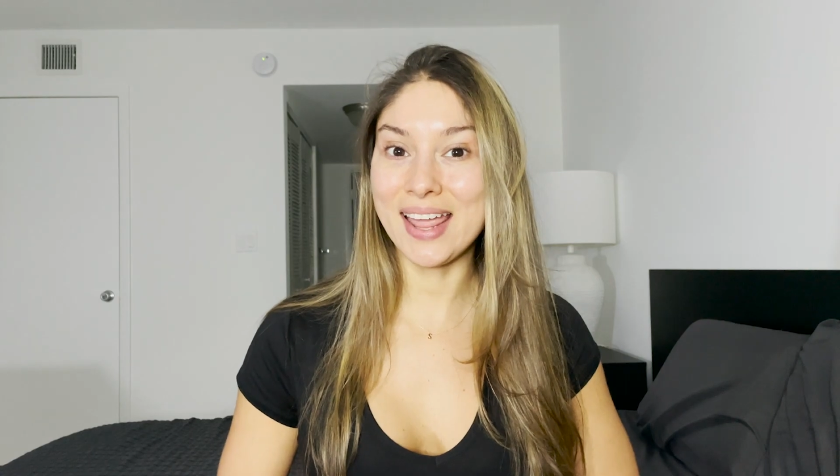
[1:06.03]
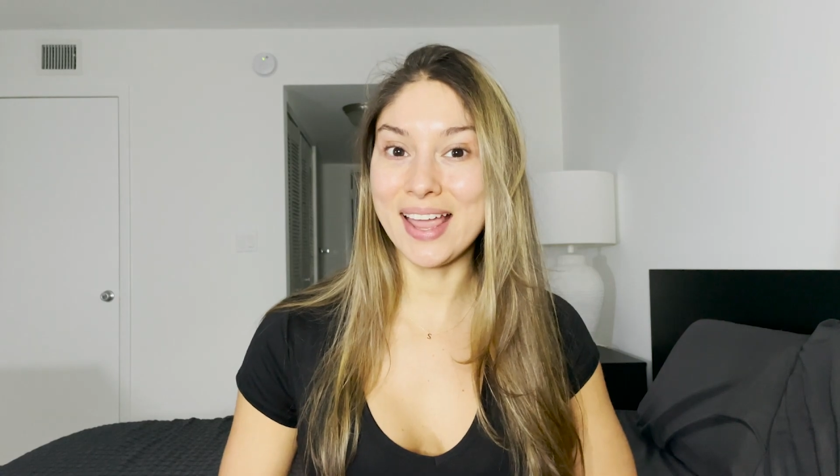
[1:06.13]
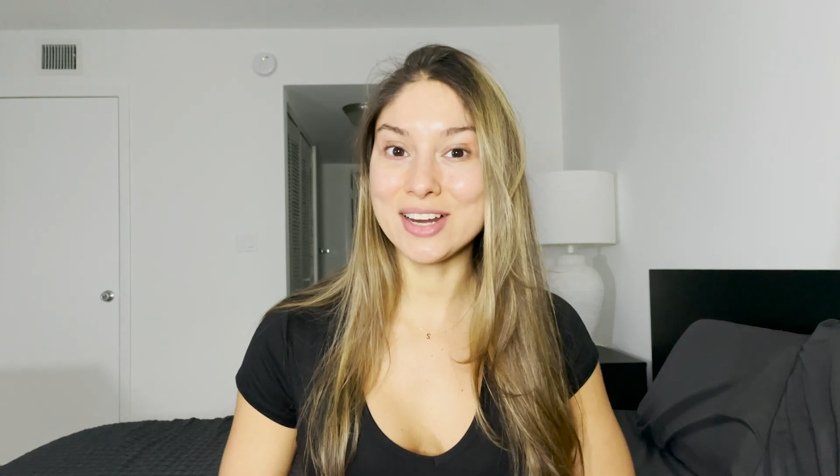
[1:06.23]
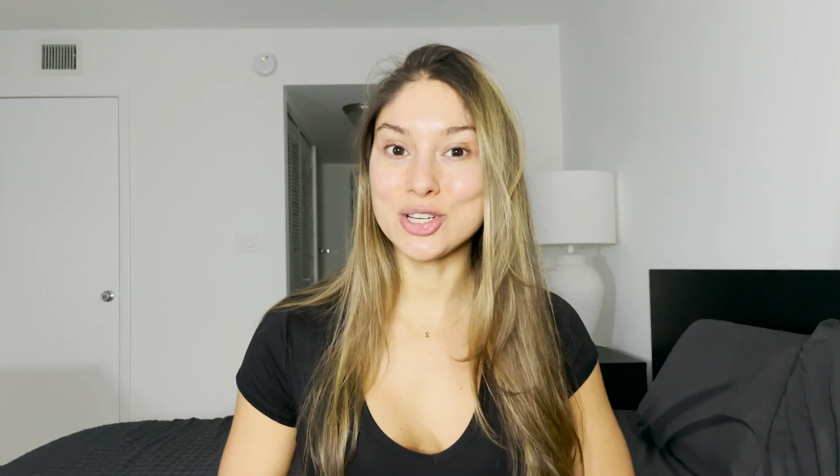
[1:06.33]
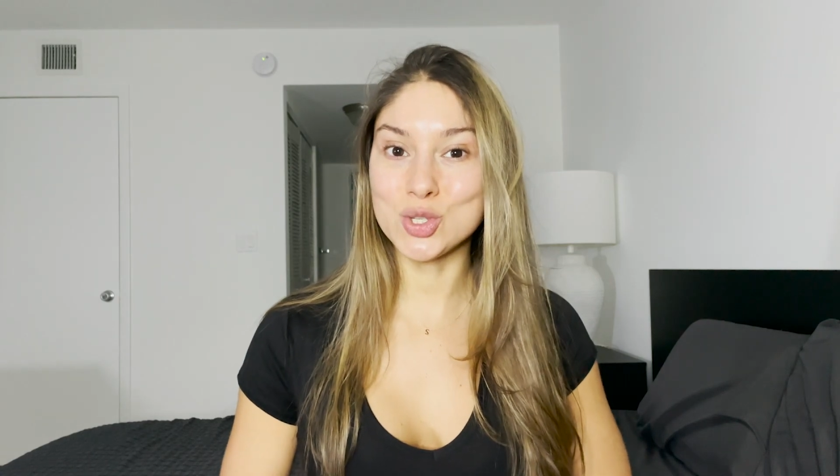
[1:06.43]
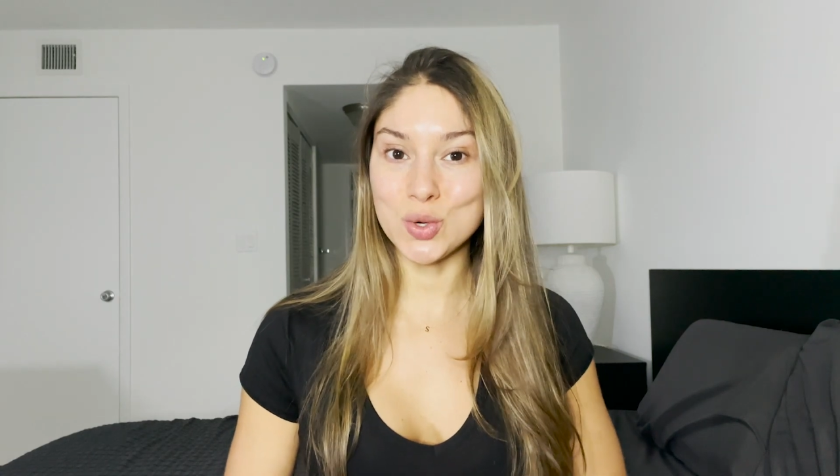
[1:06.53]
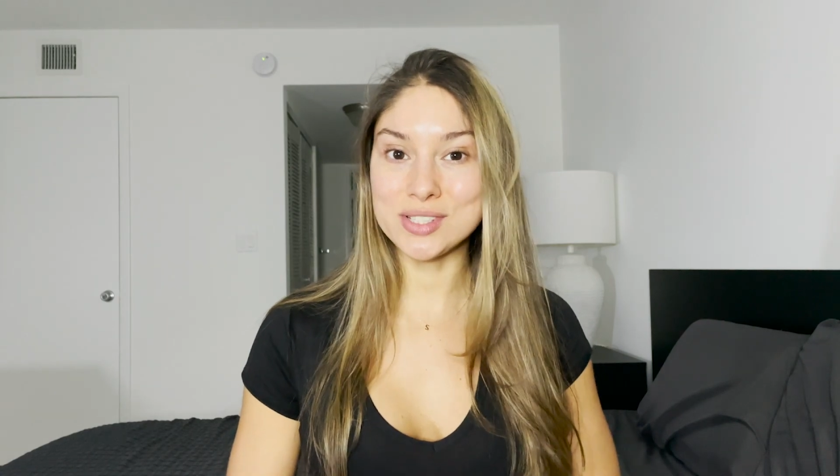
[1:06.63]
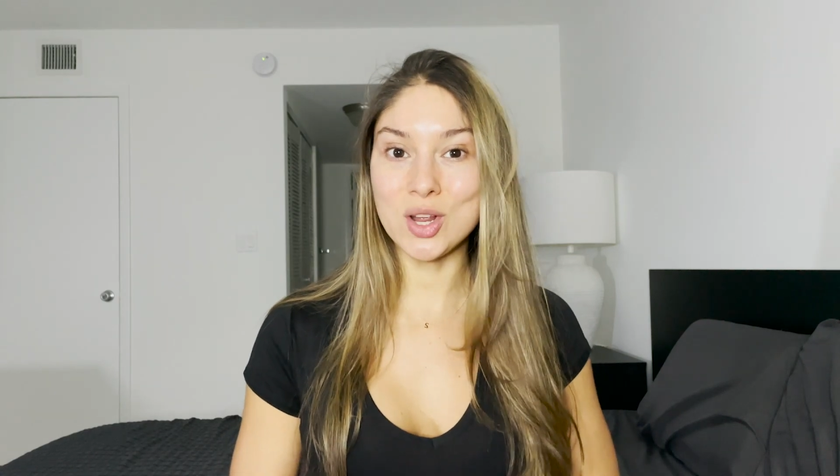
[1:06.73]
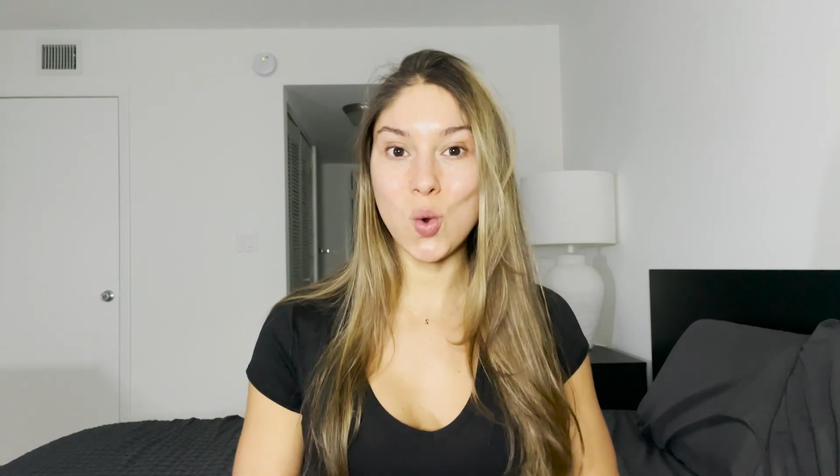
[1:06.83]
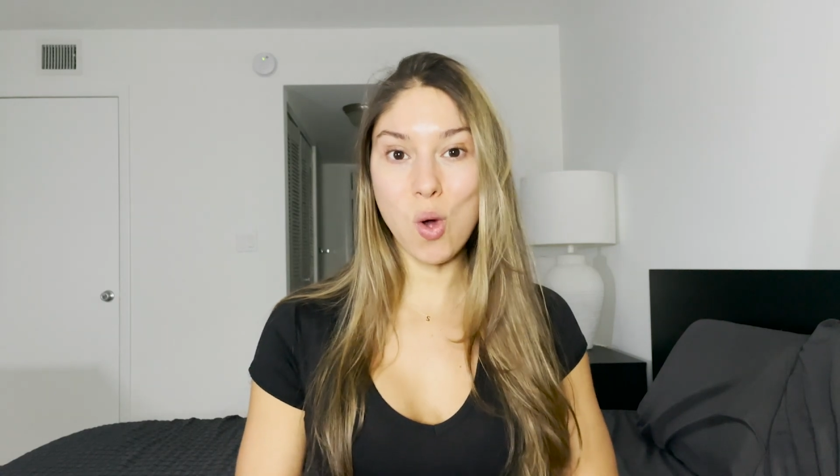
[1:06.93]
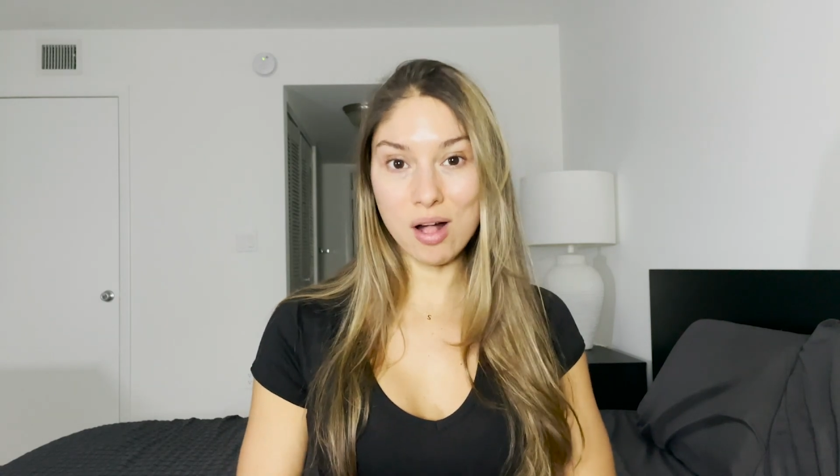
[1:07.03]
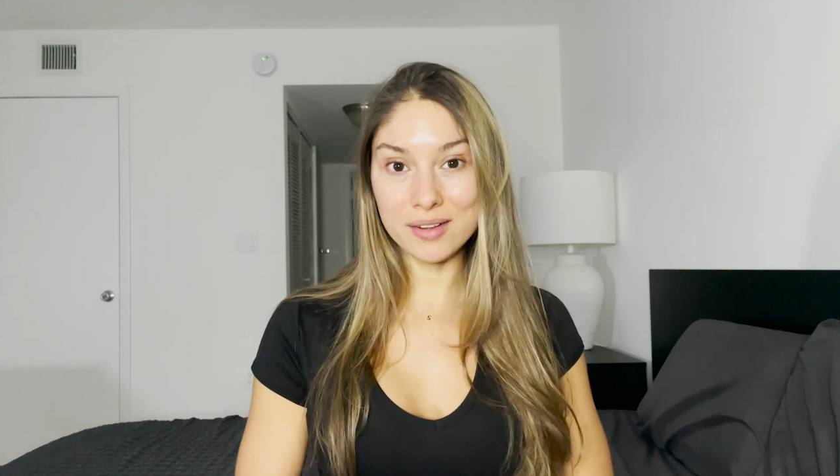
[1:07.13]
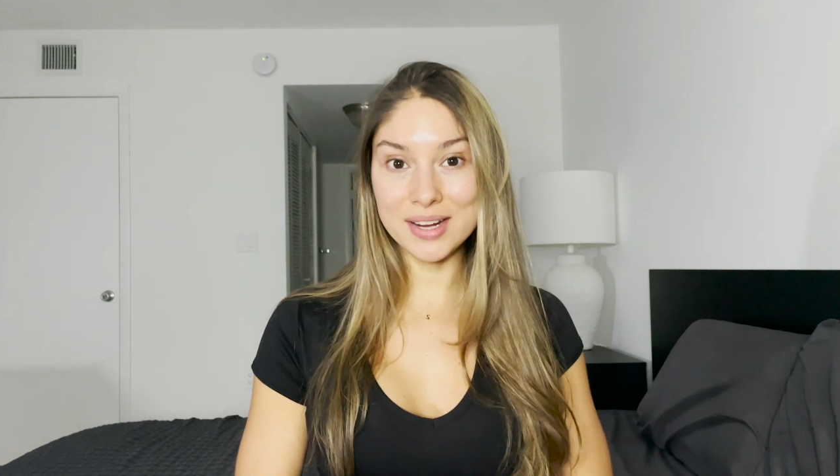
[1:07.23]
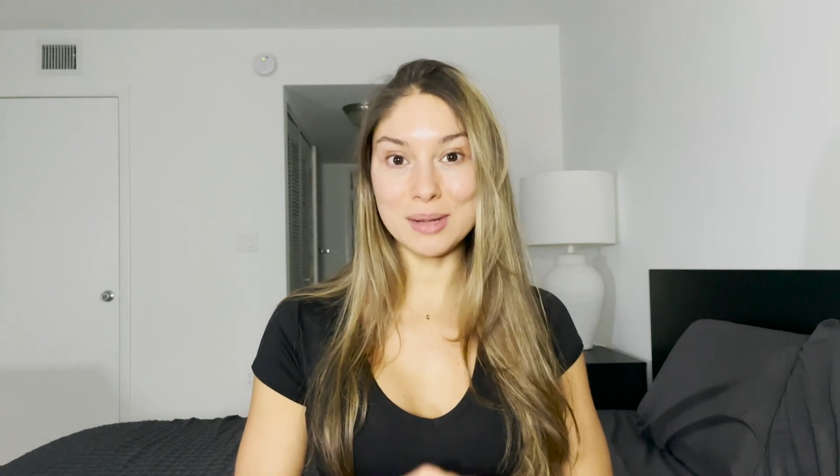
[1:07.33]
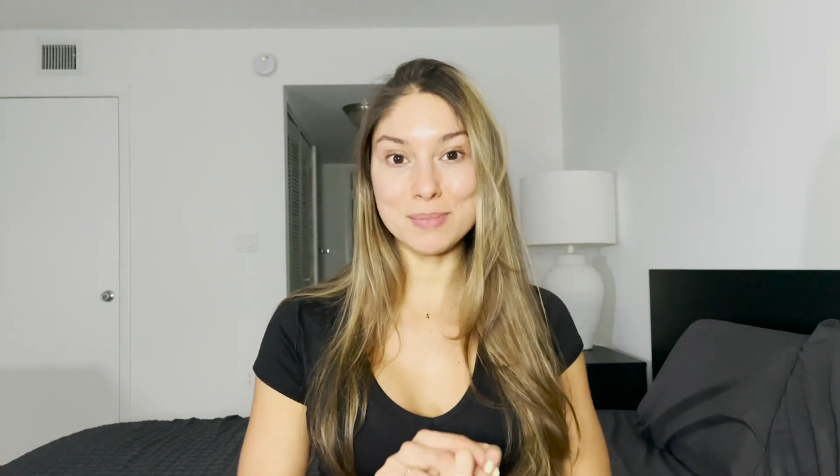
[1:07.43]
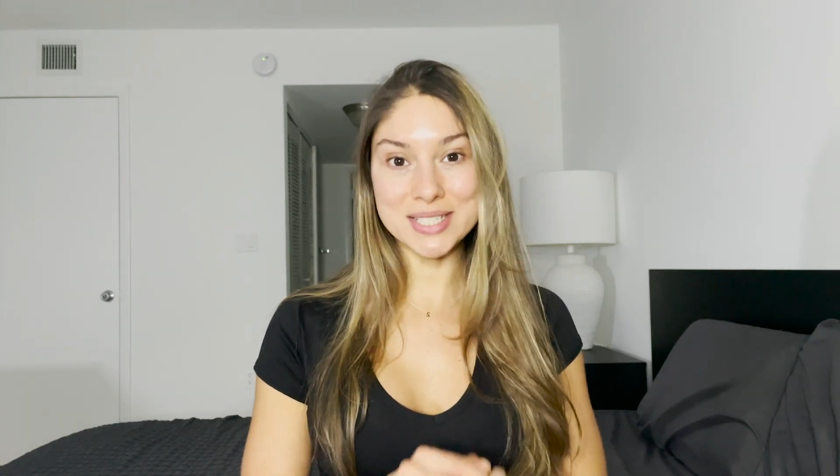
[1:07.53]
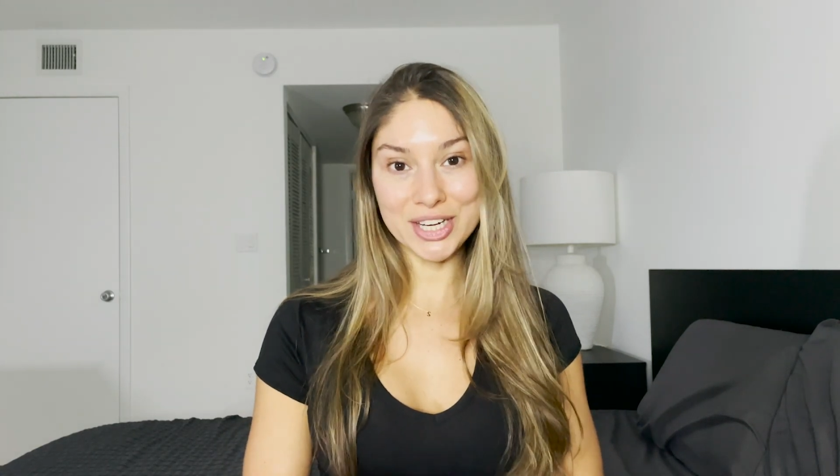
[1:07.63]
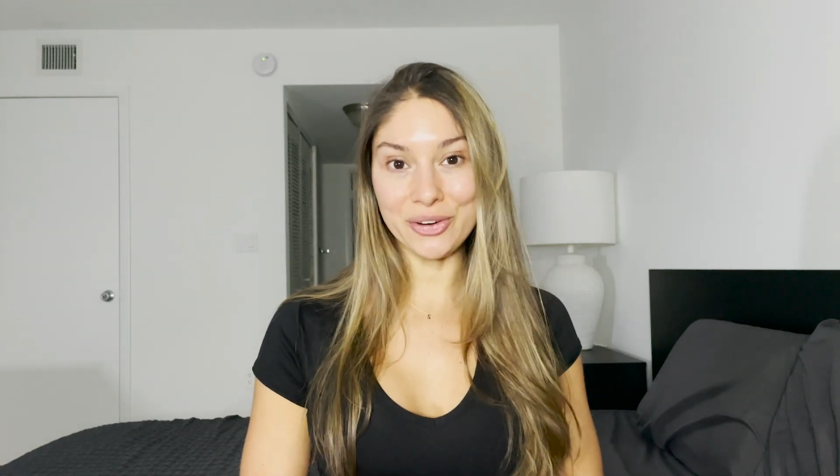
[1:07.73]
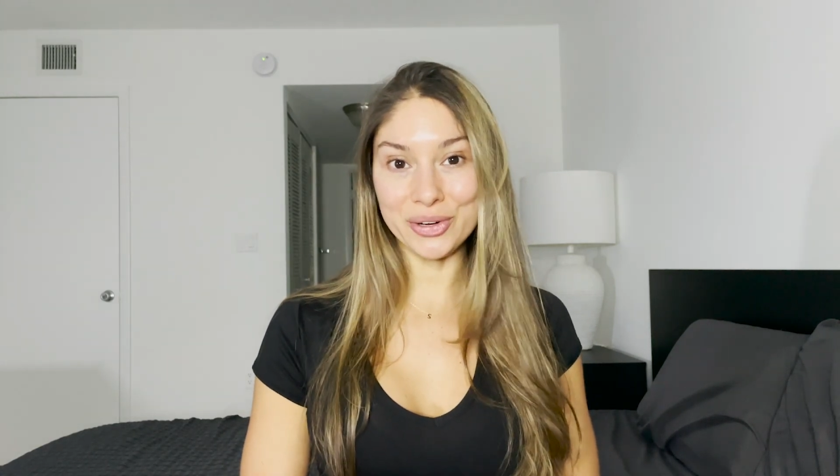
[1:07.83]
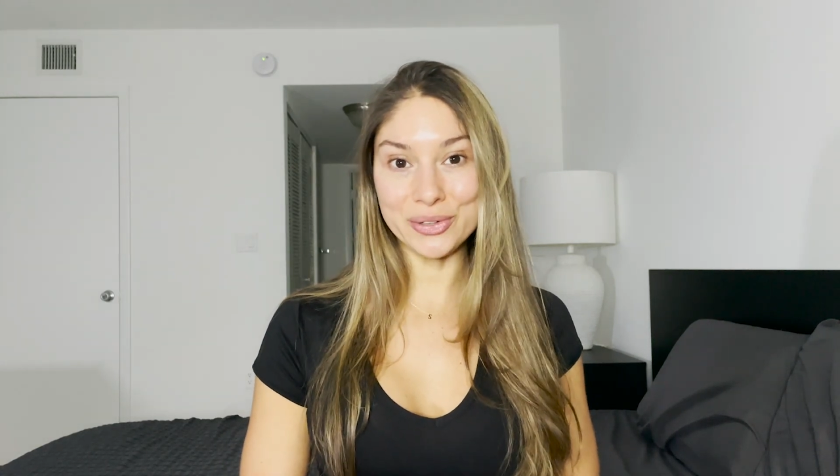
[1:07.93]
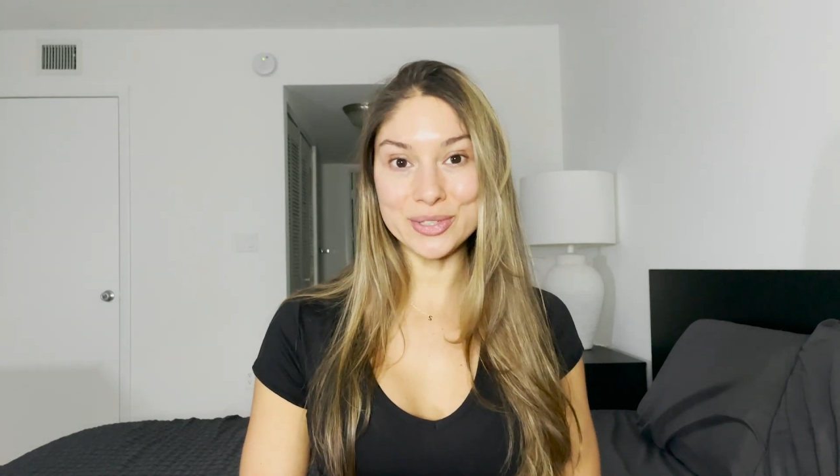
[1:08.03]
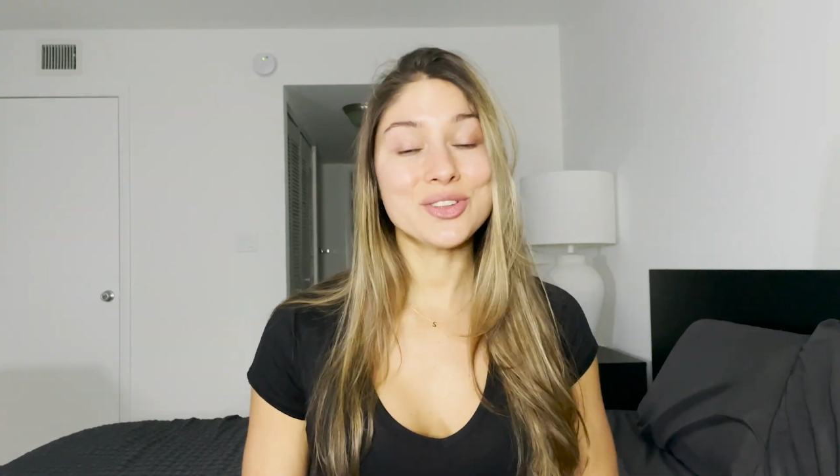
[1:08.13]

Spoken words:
and sourcing quality materials.